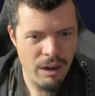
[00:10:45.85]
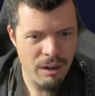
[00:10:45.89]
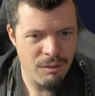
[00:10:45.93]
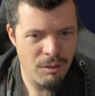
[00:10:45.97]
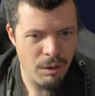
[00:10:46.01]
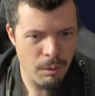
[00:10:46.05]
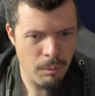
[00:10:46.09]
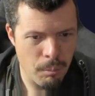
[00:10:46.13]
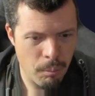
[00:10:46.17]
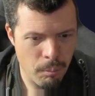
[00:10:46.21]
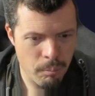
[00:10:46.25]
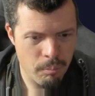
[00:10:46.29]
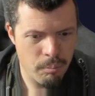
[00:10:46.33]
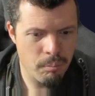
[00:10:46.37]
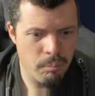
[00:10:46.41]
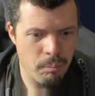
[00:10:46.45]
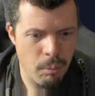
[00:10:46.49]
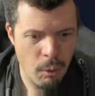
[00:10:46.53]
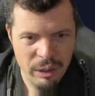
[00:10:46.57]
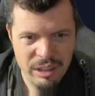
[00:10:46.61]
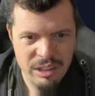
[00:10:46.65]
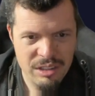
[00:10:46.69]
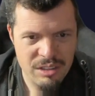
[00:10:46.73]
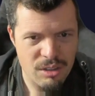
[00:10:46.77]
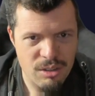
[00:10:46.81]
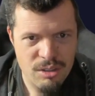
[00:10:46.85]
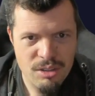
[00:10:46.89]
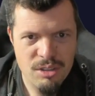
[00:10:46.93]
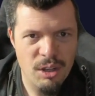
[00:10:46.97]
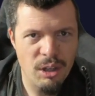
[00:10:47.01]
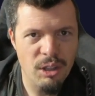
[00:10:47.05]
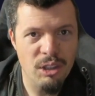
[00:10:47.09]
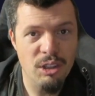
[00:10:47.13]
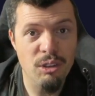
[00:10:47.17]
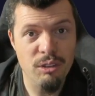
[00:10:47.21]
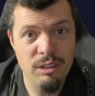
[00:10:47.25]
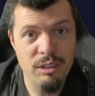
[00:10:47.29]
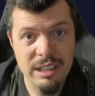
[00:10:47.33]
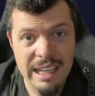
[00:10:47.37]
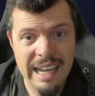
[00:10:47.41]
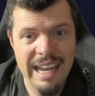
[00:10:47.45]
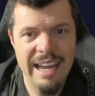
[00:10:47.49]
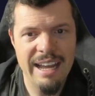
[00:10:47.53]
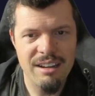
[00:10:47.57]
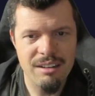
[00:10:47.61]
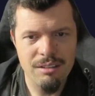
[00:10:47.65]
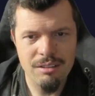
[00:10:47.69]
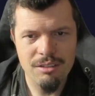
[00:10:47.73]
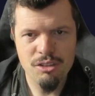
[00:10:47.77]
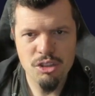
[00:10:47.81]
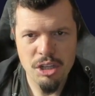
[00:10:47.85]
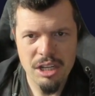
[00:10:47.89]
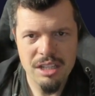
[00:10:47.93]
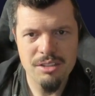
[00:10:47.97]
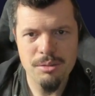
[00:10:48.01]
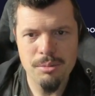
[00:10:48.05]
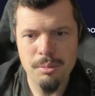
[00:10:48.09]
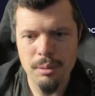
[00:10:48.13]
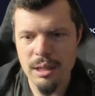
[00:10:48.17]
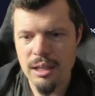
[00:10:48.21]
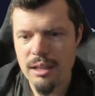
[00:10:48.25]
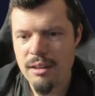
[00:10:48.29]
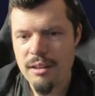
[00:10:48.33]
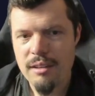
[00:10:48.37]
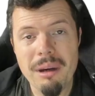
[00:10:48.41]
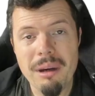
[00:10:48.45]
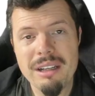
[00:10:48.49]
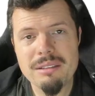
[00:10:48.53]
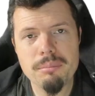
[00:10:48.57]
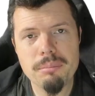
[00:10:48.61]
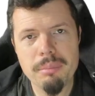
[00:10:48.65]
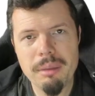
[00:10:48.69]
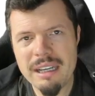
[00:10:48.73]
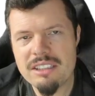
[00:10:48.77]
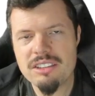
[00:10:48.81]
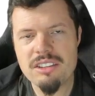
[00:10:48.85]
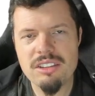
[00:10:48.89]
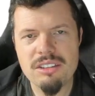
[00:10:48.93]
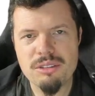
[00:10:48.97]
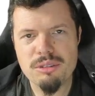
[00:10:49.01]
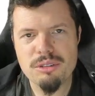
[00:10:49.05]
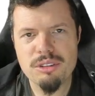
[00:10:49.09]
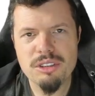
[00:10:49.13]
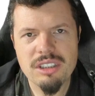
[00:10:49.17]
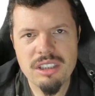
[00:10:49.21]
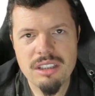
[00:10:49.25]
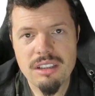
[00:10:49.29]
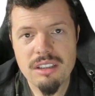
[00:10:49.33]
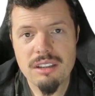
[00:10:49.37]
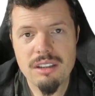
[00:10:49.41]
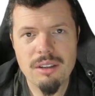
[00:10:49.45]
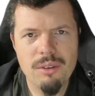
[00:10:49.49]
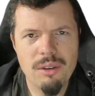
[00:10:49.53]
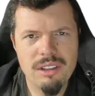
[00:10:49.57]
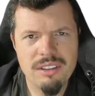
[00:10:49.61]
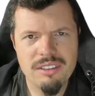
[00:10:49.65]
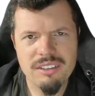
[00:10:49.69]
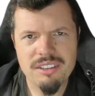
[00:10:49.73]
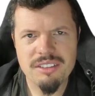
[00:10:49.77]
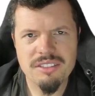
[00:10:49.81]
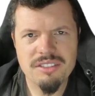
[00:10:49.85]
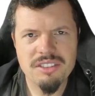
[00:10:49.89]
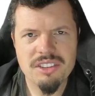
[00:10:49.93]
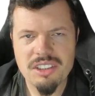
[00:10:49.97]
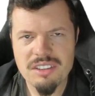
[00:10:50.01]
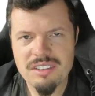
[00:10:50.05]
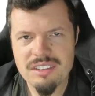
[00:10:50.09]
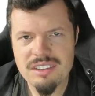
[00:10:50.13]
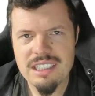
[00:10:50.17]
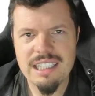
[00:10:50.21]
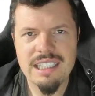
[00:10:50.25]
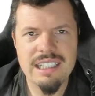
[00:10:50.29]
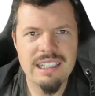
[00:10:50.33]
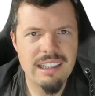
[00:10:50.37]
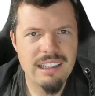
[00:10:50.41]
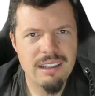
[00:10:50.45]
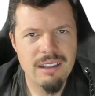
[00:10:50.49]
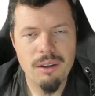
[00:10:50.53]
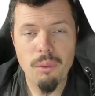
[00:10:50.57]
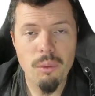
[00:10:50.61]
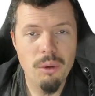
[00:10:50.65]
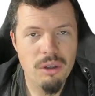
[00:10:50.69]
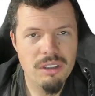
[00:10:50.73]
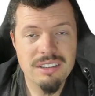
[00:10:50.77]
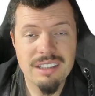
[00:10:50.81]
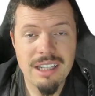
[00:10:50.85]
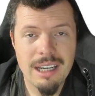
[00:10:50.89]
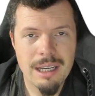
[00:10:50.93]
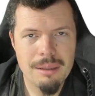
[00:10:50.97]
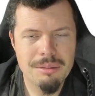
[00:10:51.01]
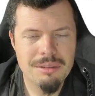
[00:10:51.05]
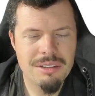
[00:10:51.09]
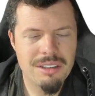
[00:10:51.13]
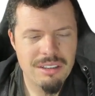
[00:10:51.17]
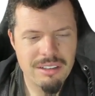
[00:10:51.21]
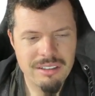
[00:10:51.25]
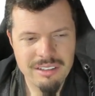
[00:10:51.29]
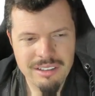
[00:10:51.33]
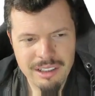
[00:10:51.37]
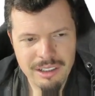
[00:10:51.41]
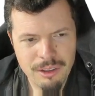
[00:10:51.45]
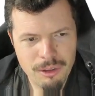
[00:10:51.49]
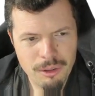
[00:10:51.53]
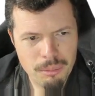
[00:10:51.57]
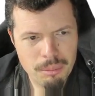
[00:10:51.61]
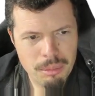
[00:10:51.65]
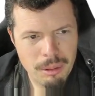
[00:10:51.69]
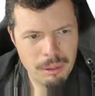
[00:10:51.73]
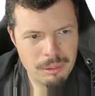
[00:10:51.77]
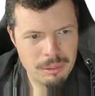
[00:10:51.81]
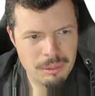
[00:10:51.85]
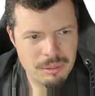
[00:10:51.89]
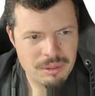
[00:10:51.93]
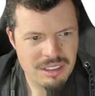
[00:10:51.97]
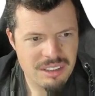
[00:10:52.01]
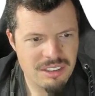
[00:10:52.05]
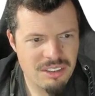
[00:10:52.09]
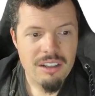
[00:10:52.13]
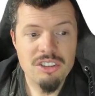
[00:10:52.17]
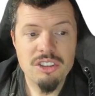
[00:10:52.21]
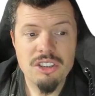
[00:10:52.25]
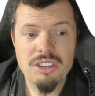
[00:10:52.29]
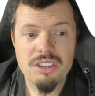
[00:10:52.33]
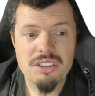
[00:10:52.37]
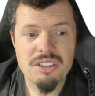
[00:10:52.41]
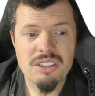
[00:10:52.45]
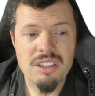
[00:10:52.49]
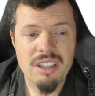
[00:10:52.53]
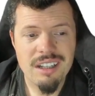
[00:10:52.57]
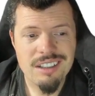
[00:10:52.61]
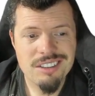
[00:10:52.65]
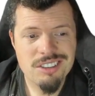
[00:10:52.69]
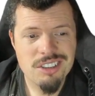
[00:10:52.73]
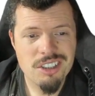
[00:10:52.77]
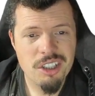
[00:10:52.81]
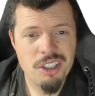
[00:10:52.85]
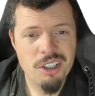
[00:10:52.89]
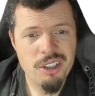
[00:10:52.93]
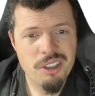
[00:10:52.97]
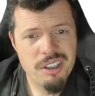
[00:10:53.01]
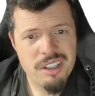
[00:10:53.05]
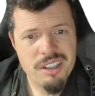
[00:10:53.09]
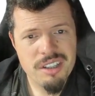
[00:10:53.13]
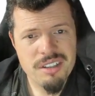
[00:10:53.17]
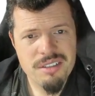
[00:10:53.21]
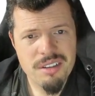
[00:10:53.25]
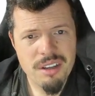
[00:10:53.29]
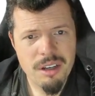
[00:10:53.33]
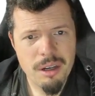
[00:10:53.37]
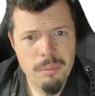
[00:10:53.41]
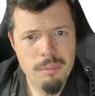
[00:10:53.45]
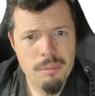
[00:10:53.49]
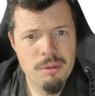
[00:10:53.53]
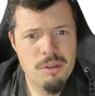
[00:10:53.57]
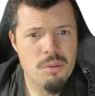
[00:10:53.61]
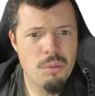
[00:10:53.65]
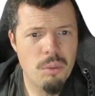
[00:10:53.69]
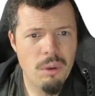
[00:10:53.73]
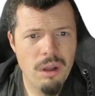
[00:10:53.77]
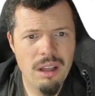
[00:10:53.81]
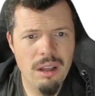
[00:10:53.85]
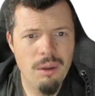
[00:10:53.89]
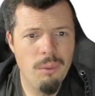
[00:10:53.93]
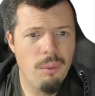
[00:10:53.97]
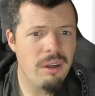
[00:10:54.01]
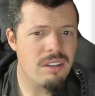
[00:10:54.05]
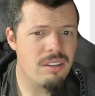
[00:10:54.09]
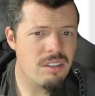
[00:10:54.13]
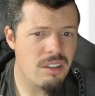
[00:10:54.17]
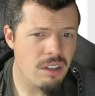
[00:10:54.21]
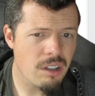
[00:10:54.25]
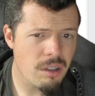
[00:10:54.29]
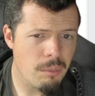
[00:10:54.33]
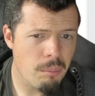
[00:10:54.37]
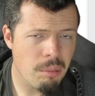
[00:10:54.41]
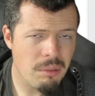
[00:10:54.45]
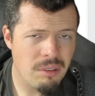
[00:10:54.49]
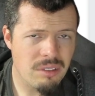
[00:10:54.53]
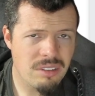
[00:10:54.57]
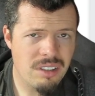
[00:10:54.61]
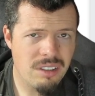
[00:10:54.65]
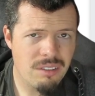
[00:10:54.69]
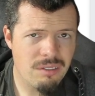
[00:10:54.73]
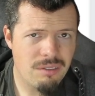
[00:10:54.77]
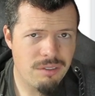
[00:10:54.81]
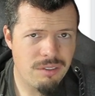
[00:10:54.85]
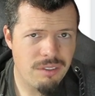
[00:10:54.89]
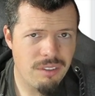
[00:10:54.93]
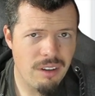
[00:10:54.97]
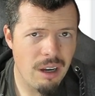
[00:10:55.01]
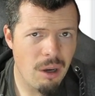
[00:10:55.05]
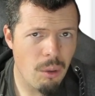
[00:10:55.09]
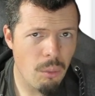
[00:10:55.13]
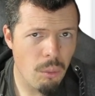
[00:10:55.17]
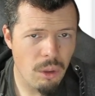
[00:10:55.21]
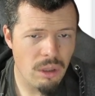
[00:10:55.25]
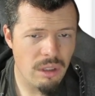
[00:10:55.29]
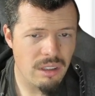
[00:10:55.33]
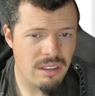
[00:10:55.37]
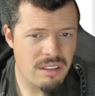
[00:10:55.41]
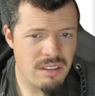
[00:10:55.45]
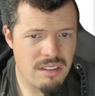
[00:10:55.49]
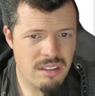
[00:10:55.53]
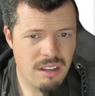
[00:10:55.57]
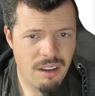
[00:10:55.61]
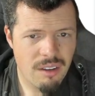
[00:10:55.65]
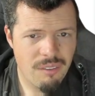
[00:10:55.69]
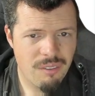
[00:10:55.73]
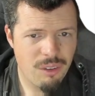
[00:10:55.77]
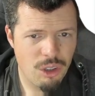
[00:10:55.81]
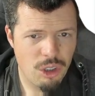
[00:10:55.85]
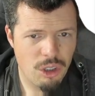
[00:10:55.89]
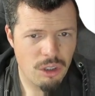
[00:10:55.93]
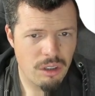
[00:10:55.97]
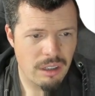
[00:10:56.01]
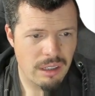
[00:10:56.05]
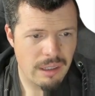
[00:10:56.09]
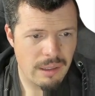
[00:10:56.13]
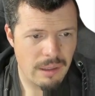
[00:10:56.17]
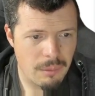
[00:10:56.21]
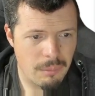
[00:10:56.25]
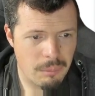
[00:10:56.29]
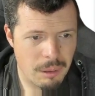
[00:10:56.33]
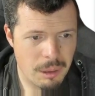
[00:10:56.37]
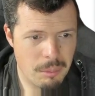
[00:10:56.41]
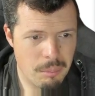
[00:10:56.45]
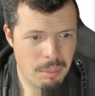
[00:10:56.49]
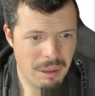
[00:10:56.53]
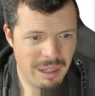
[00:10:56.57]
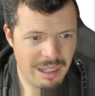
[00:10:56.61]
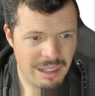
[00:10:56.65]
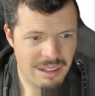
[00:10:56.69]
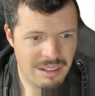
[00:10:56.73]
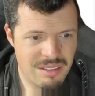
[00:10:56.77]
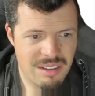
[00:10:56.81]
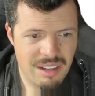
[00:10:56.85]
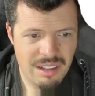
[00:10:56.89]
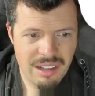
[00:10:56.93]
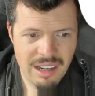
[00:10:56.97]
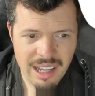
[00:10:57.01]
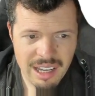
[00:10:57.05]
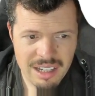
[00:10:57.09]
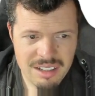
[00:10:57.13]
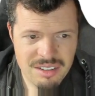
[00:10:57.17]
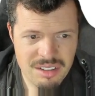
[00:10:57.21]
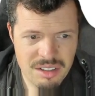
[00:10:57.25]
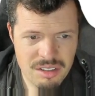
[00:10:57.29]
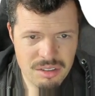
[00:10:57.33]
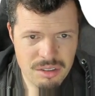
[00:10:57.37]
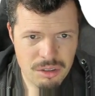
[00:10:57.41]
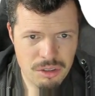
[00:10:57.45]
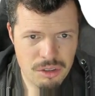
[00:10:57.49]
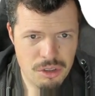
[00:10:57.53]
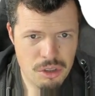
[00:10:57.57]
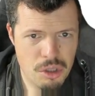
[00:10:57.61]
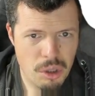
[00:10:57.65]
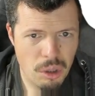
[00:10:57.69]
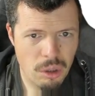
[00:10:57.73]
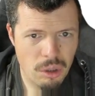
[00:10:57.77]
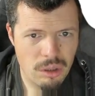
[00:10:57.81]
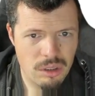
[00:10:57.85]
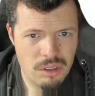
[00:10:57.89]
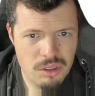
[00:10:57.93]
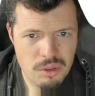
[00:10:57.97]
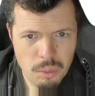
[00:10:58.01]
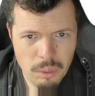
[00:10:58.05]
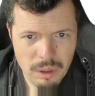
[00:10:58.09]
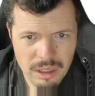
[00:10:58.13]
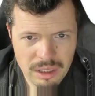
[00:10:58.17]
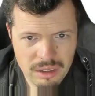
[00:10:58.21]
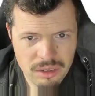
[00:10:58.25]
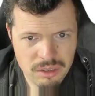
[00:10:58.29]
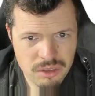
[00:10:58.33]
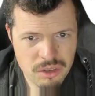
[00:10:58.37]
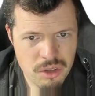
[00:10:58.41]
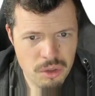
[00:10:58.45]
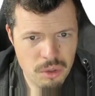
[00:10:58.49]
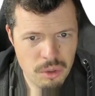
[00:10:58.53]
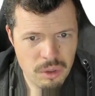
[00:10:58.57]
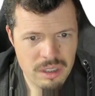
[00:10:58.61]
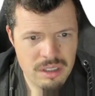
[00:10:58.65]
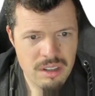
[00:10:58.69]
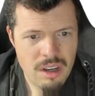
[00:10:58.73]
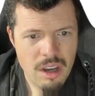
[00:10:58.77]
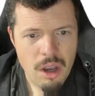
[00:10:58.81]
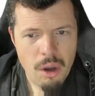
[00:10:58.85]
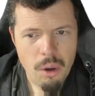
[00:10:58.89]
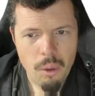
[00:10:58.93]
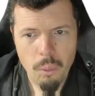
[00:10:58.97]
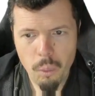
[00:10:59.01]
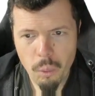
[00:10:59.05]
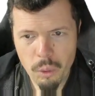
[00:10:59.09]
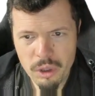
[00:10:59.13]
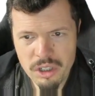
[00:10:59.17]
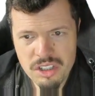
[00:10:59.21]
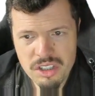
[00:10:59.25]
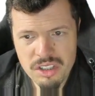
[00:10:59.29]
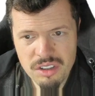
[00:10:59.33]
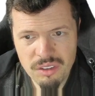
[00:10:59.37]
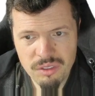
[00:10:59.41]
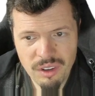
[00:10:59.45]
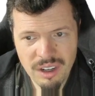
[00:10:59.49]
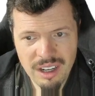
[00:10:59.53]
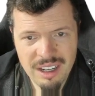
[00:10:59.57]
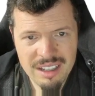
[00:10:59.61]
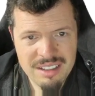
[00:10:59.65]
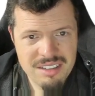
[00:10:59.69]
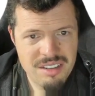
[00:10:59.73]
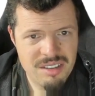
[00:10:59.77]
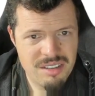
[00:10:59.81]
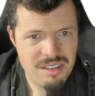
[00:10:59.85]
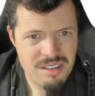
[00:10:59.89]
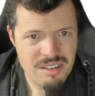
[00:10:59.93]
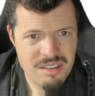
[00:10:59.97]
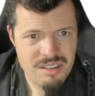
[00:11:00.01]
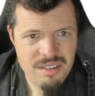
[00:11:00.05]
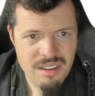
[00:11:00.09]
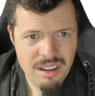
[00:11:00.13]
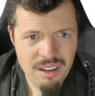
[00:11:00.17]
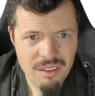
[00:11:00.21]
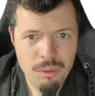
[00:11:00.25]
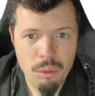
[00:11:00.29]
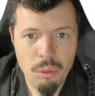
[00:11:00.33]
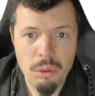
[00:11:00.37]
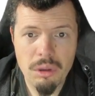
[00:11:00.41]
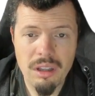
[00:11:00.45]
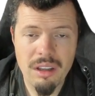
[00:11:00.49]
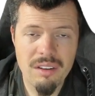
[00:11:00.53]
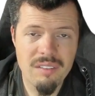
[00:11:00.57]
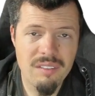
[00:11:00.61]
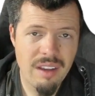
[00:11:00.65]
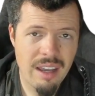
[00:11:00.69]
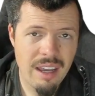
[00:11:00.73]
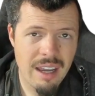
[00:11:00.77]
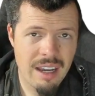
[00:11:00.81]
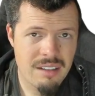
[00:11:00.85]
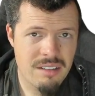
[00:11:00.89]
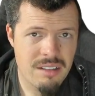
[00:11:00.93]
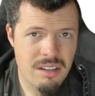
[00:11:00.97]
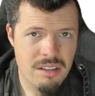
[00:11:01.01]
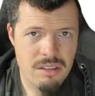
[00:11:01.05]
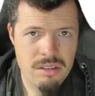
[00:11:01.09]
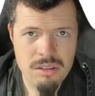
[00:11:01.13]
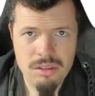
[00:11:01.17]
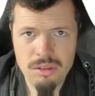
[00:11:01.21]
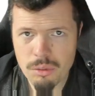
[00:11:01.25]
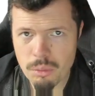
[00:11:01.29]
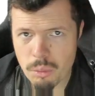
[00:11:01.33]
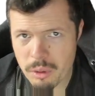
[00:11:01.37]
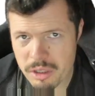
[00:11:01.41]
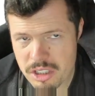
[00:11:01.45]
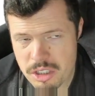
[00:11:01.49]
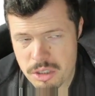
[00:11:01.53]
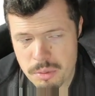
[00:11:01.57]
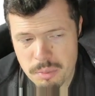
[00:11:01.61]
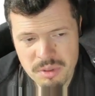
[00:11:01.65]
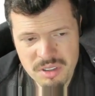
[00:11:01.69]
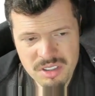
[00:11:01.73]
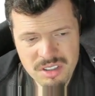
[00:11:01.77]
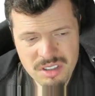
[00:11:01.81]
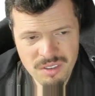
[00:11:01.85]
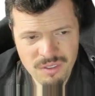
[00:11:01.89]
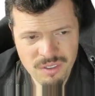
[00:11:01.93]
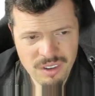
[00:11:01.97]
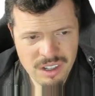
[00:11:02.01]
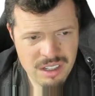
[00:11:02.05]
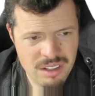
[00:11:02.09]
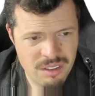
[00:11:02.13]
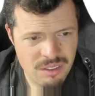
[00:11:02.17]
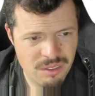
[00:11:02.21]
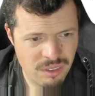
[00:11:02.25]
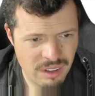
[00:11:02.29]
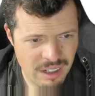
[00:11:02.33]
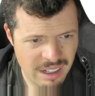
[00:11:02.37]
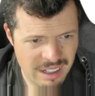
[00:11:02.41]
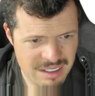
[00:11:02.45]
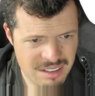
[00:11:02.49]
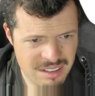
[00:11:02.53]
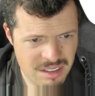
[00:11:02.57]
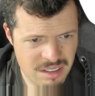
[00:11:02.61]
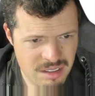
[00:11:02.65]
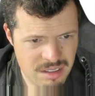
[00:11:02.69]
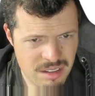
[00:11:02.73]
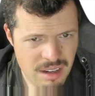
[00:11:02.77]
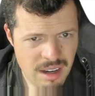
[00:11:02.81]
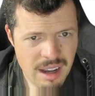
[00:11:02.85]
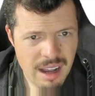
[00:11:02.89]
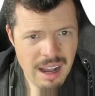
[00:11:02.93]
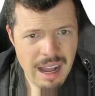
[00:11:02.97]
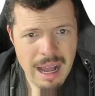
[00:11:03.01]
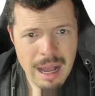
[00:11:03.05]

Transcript: every point in turn you can, trust me. But back to the router, quality of service handling works absolutely no problems. It's got its nice security setup as well, where it's got a built-in firewall and stuff, and you can limit pings and access control as well to it, which devices and stuff will have access to which specific devices,